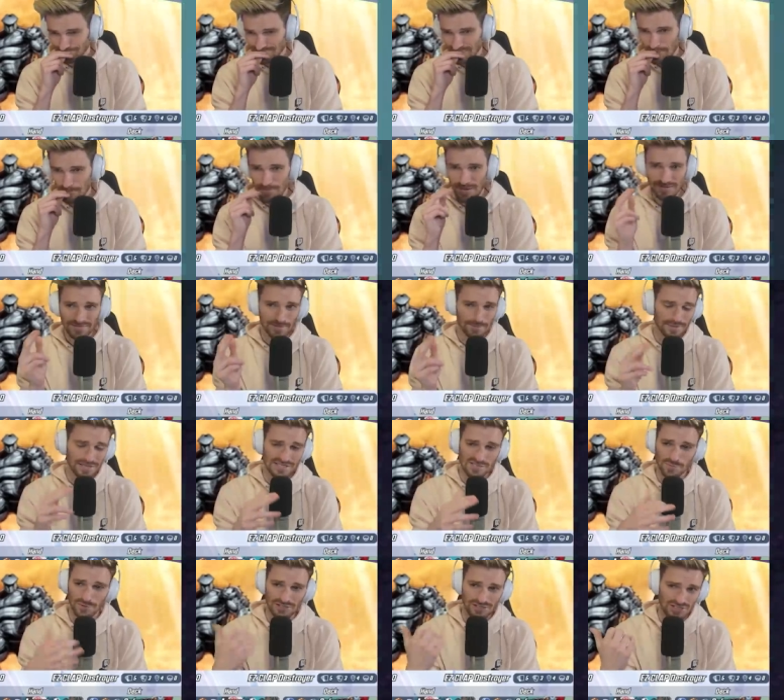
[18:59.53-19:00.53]
Mainly
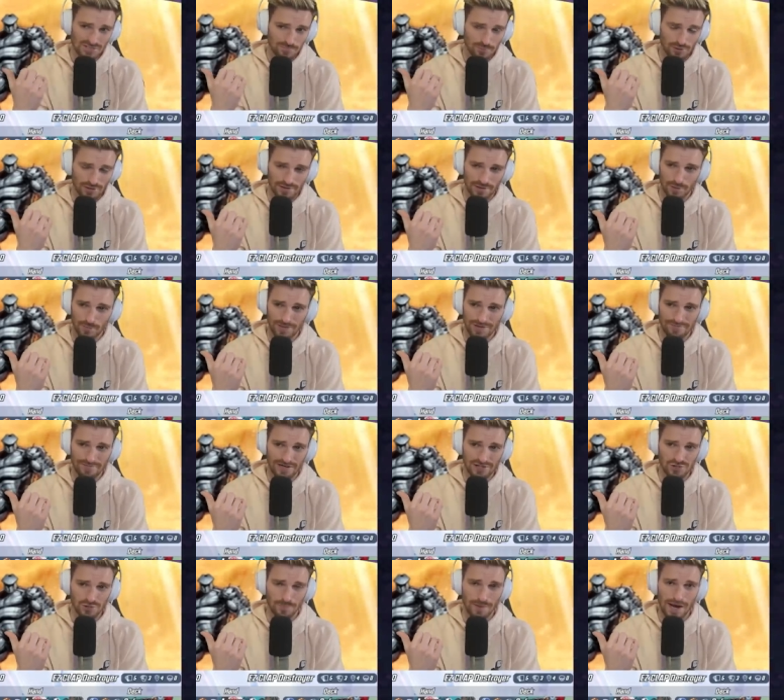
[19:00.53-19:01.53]
because we can just put a little bit of
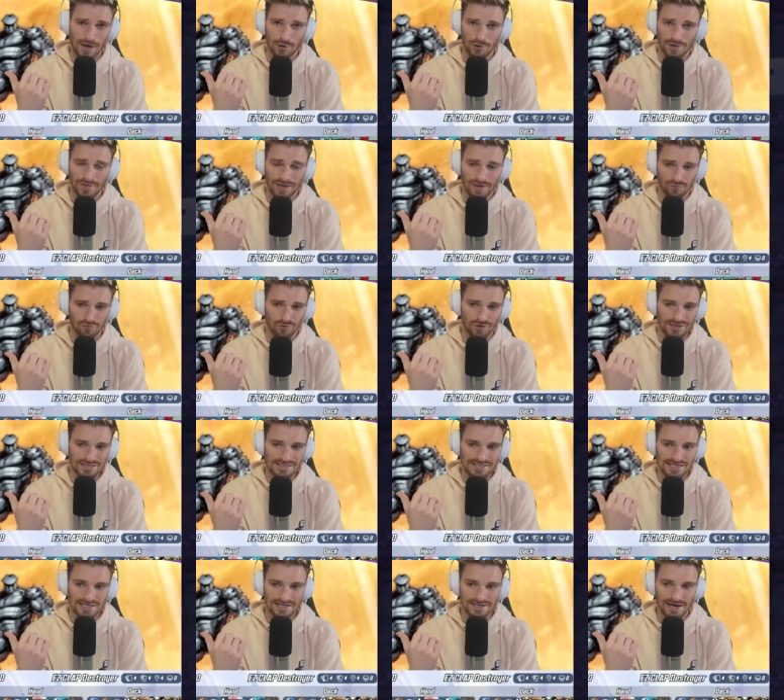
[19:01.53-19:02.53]
extra power on that right
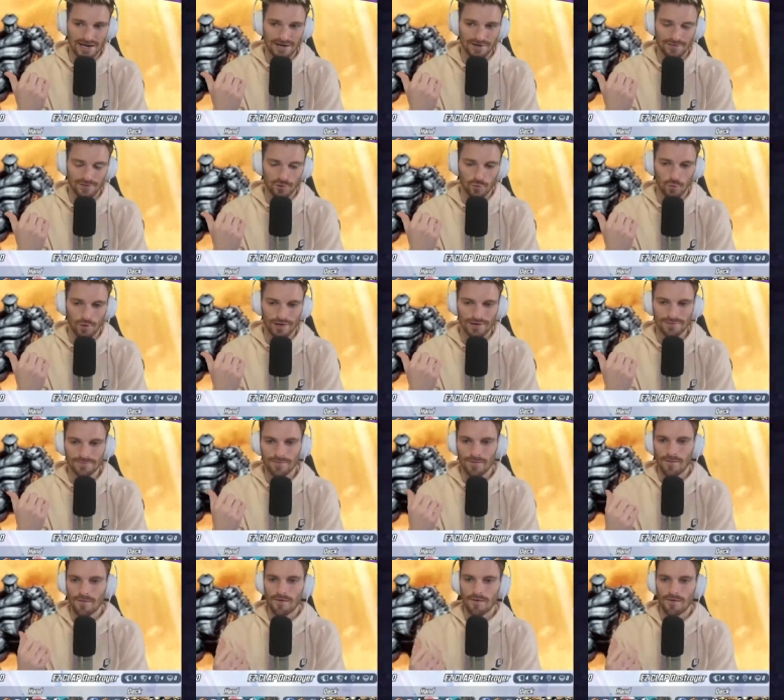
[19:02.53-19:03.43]
side either way.